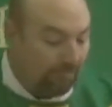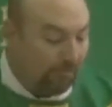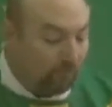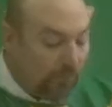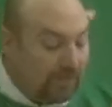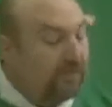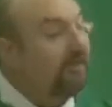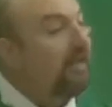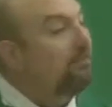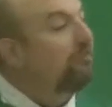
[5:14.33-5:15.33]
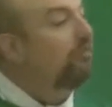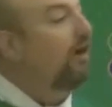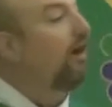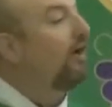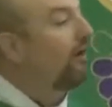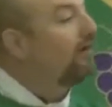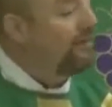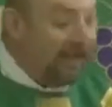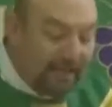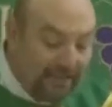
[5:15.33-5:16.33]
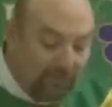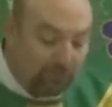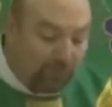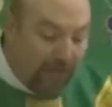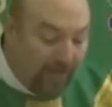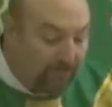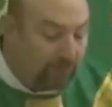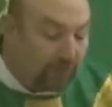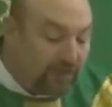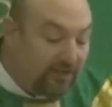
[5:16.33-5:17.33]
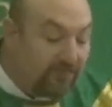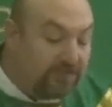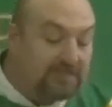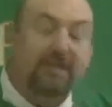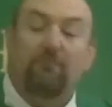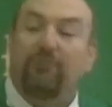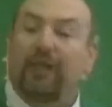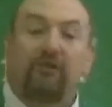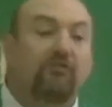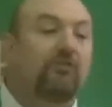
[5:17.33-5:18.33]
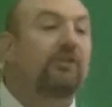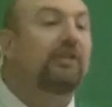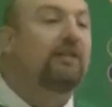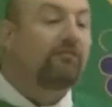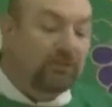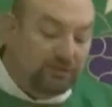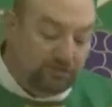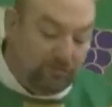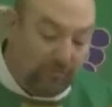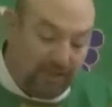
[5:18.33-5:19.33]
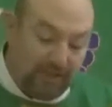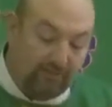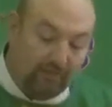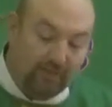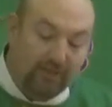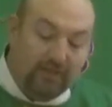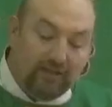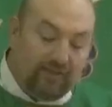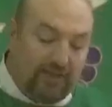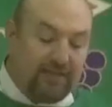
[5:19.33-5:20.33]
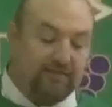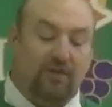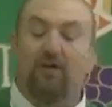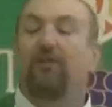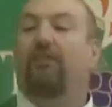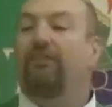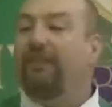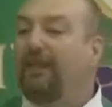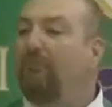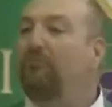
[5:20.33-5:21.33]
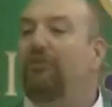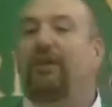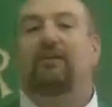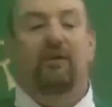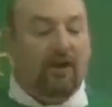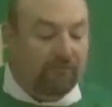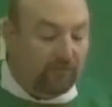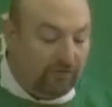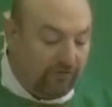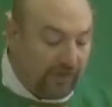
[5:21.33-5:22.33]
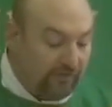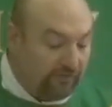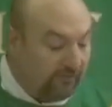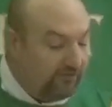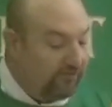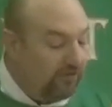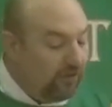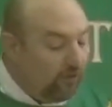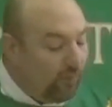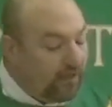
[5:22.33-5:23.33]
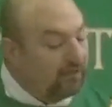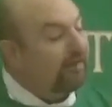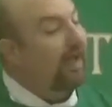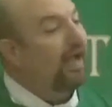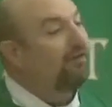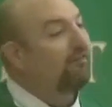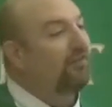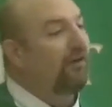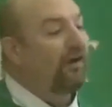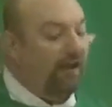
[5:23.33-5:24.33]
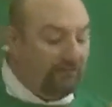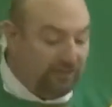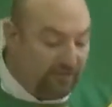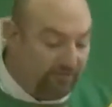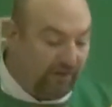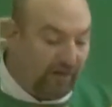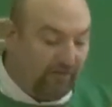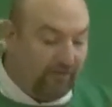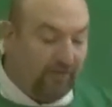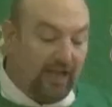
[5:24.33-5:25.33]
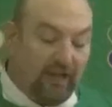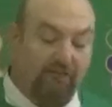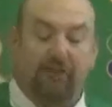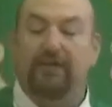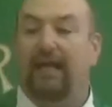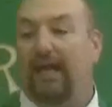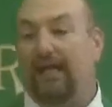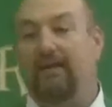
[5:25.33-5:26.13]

the will and name of God, our daily bread, forgiveness, temptation, deliverance from evil, these are the themes and conversations we are to have with our Heavenly Father every day,